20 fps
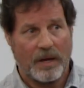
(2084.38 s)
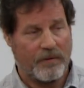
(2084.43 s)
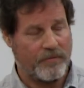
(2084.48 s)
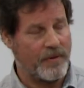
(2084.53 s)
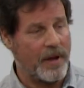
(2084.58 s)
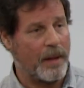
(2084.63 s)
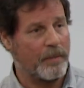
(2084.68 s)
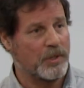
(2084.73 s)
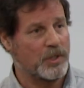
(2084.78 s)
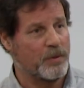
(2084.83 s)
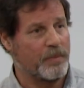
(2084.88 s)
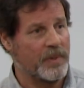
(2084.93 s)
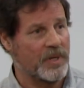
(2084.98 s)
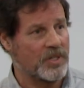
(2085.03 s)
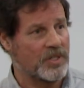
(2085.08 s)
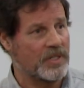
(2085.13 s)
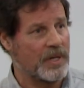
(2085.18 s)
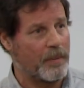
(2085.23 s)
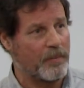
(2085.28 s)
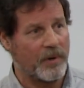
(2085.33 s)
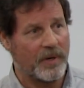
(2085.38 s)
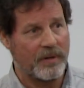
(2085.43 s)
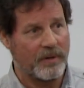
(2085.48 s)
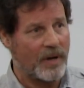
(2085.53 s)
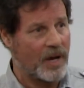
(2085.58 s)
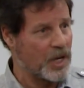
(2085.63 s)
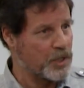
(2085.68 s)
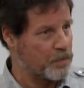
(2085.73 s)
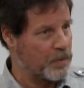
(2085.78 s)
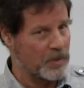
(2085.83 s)
families are being separated,
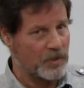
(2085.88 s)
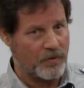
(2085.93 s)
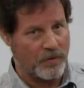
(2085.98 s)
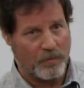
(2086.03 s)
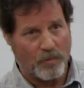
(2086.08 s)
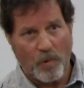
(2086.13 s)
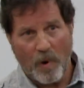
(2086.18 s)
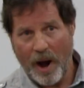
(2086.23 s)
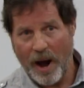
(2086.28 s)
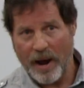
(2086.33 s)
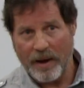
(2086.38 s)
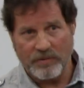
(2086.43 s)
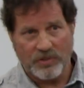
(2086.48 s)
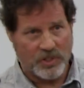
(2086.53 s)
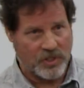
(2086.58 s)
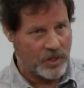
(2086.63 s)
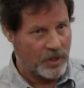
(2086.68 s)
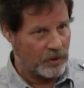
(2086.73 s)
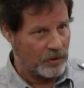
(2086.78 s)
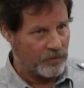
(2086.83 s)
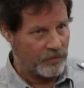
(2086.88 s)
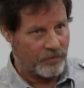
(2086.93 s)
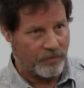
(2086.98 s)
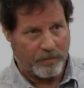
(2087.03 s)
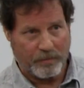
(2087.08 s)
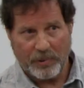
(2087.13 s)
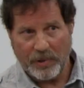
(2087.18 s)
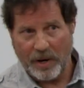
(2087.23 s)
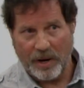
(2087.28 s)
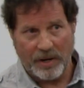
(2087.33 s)
husbands from wives, children
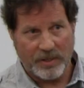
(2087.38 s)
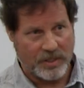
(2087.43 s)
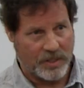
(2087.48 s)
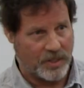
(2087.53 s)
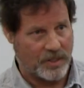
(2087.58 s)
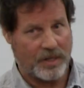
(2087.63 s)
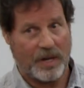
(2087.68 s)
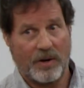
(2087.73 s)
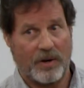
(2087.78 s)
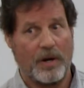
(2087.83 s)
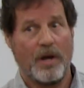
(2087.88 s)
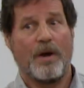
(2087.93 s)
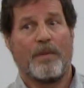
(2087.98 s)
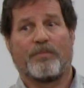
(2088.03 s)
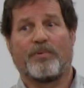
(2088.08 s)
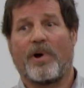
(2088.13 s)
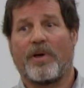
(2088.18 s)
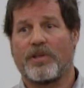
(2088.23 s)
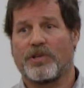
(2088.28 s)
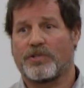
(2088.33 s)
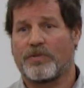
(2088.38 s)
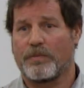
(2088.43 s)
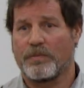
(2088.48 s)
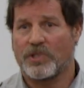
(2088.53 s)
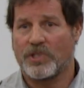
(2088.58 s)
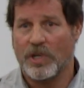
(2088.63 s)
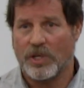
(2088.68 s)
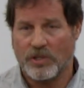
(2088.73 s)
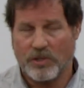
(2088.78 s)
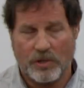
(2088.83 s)
from parents, etc., brothers from
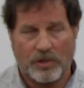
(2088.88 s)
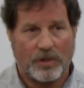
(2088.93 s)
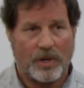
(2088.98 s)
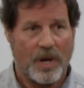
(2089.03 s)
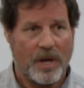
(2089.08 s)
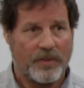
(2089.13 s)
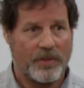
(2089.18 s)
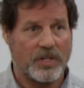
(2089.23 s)
sisters.